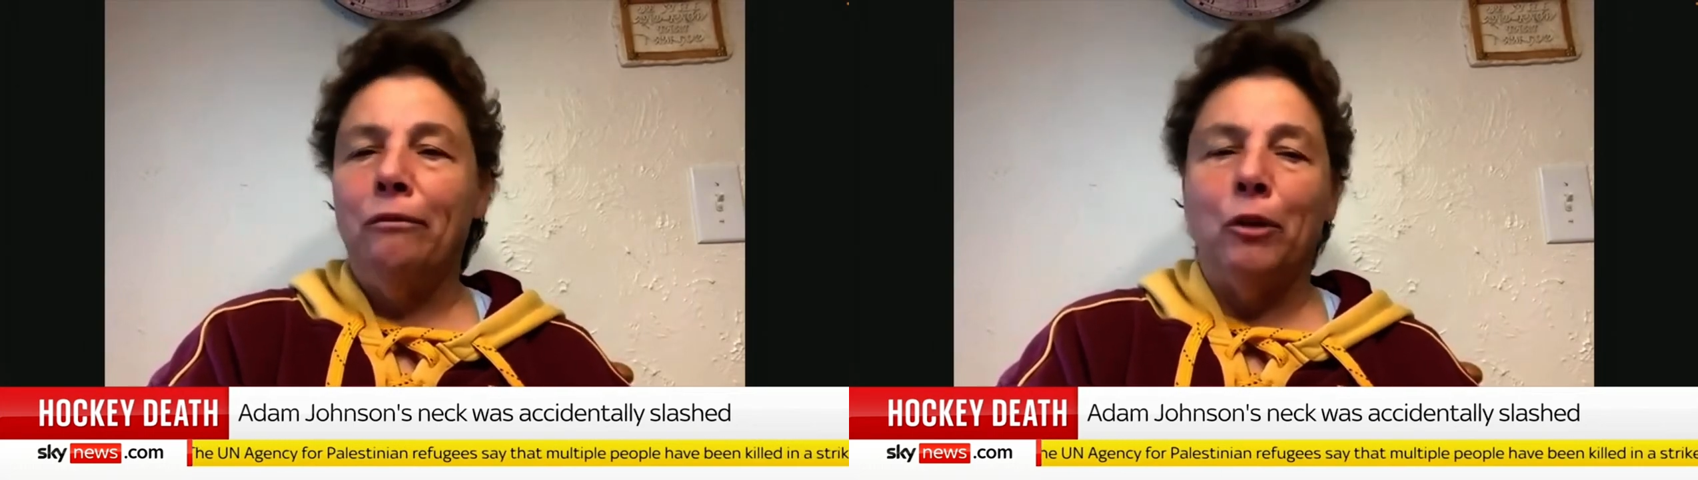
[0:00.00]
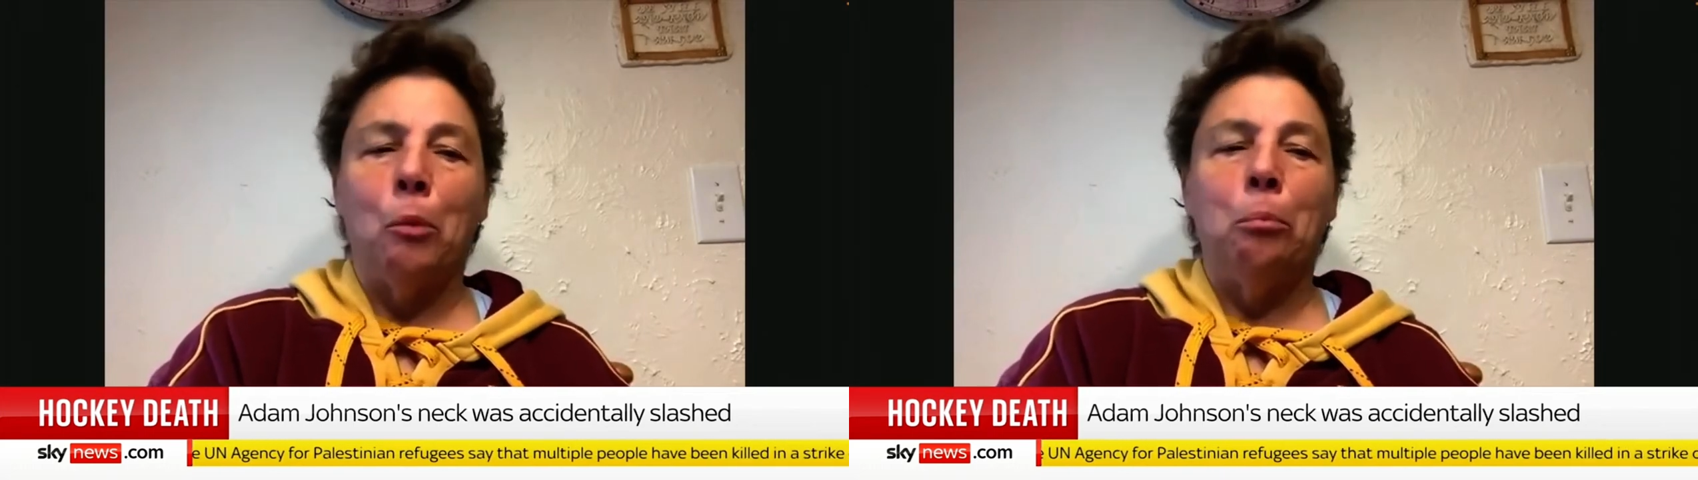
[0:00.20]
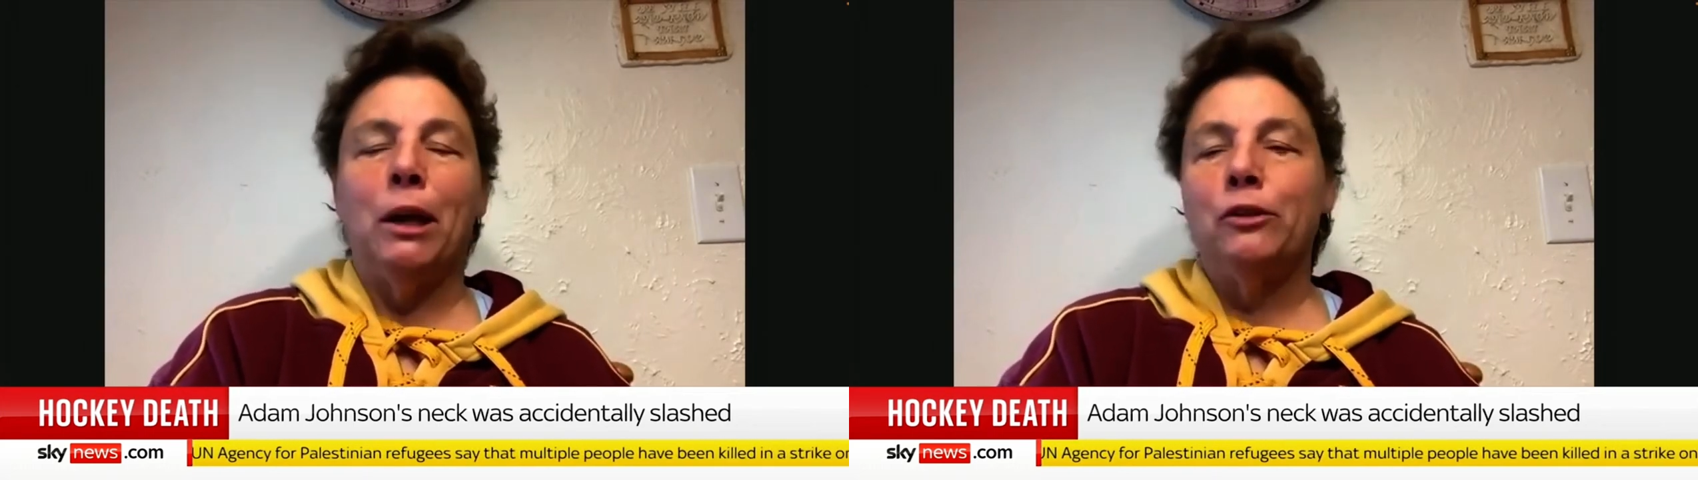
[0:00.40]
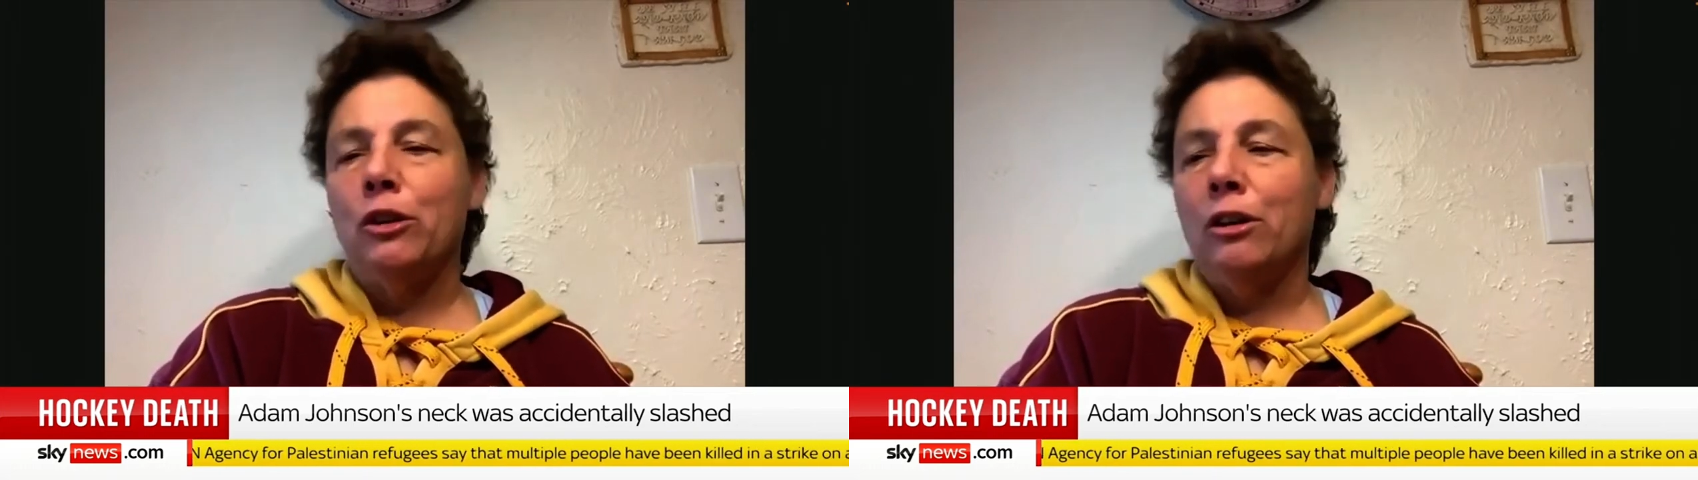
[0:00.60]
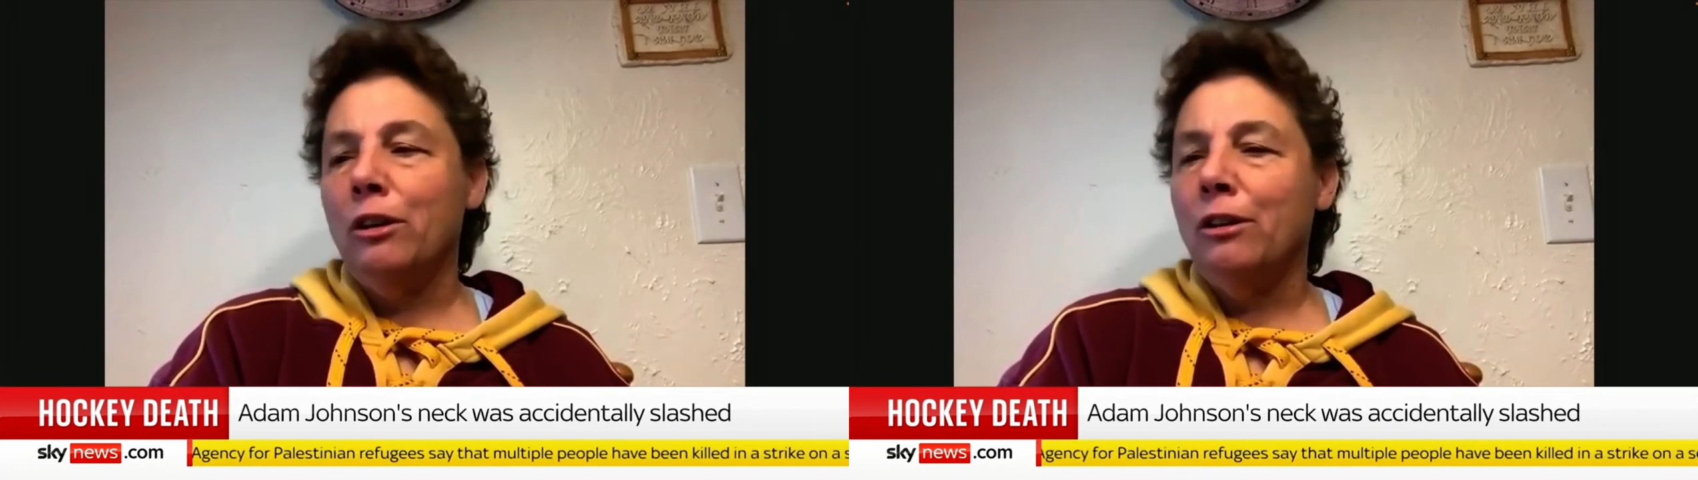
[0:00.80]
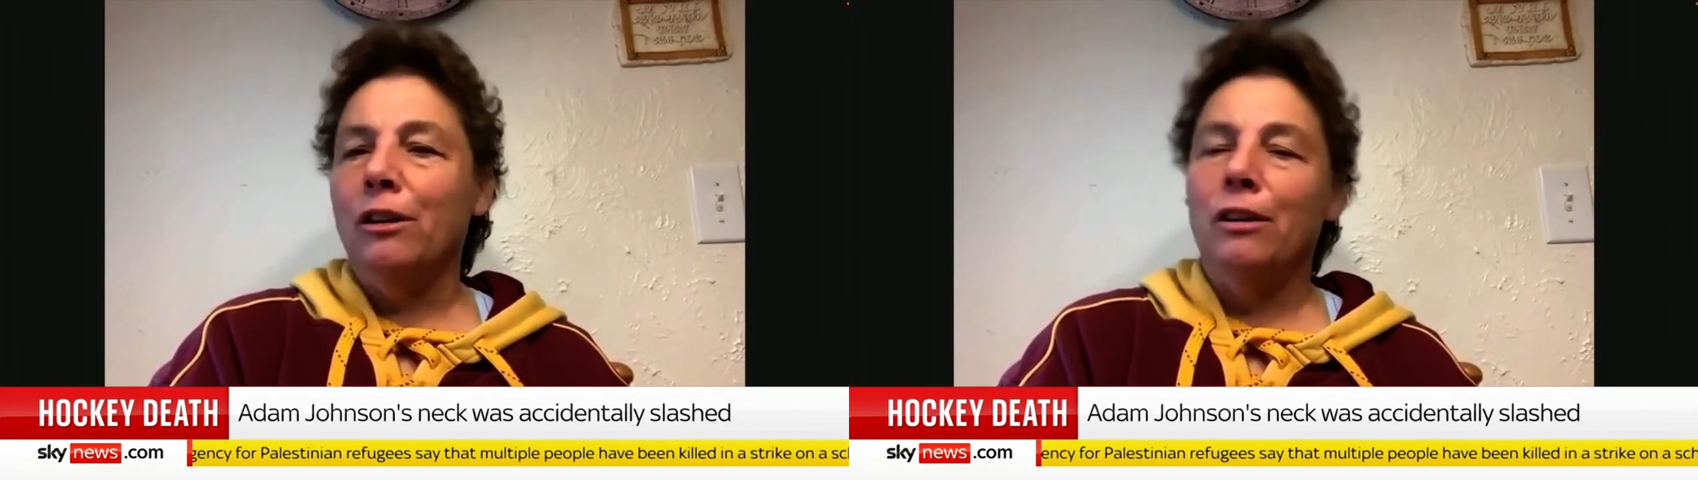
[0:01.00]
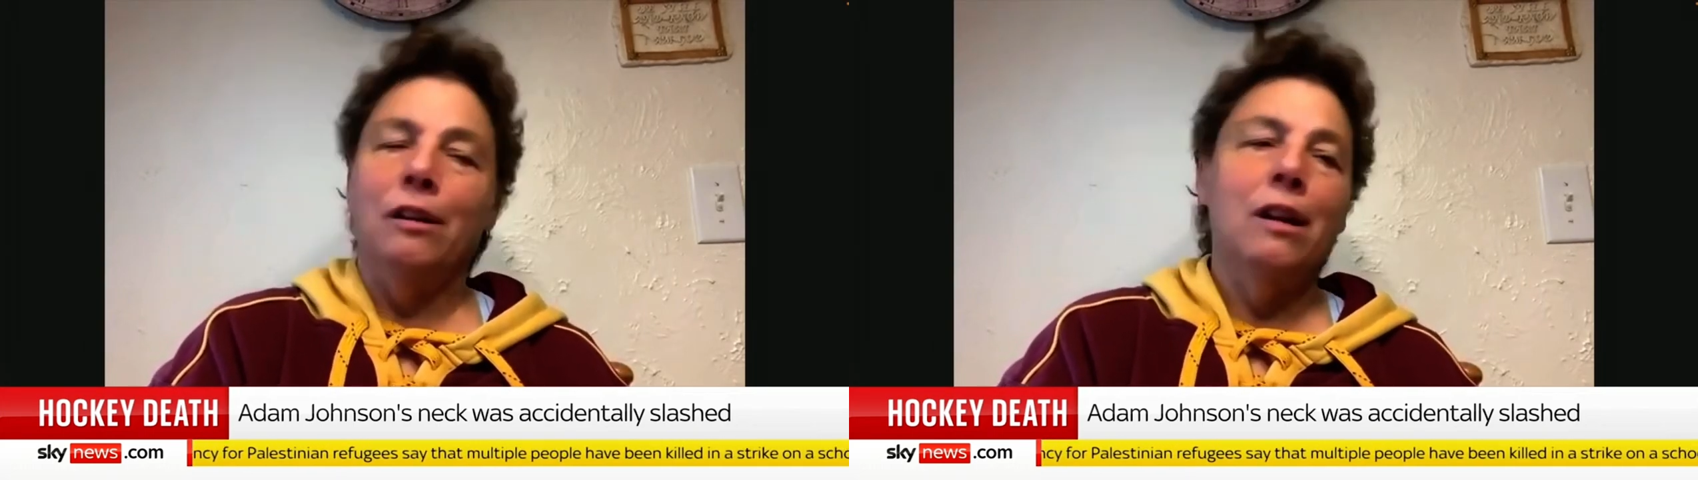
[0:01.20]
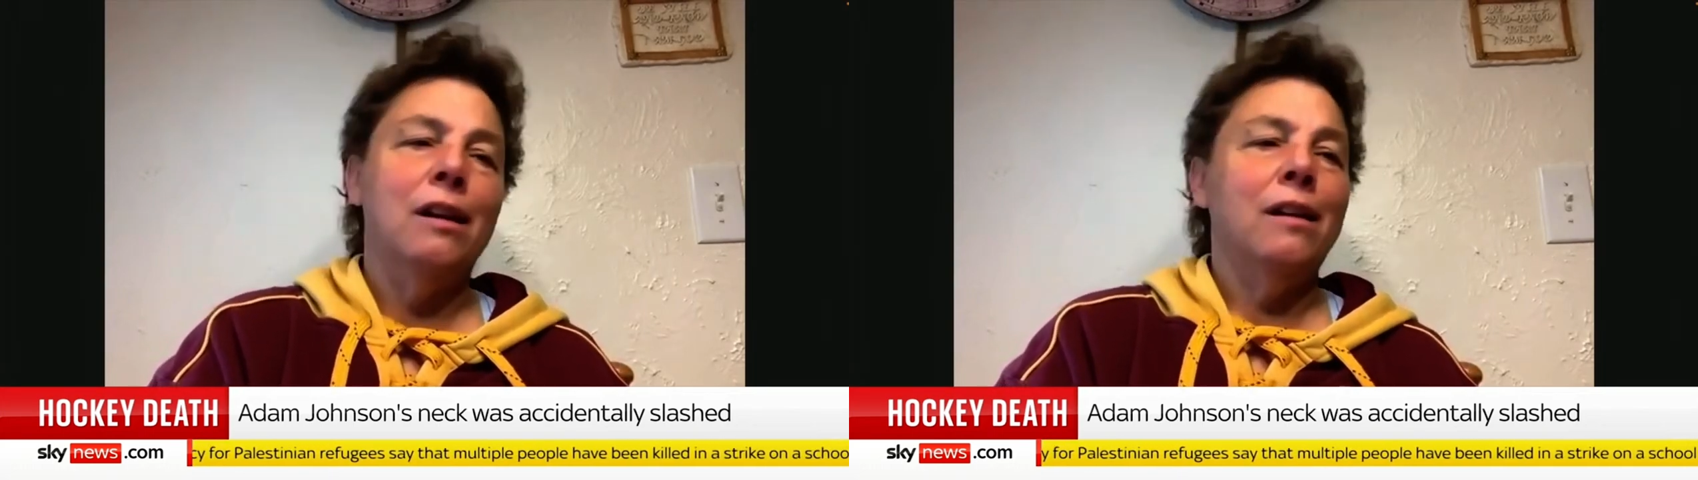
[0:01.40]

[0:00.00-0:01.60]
for a picture or